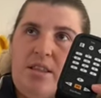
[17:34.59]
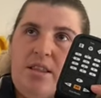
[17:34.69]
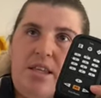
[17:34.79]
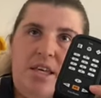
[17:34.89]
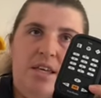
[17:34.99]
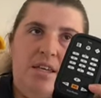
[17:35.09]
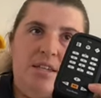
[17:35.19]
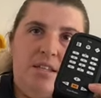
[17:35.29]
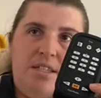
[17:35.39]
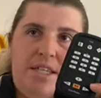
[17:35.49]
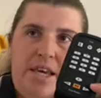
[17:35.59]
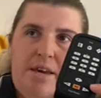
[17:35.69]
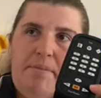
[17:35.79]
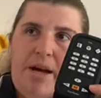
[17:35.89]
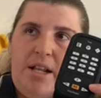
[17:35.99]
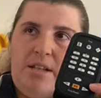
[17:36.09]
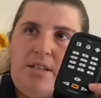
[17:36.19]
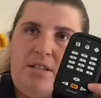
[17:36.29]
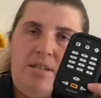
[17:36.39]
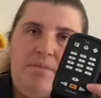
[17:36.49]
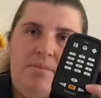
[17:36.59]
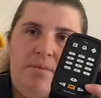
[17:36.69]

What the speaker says: the seek buttons.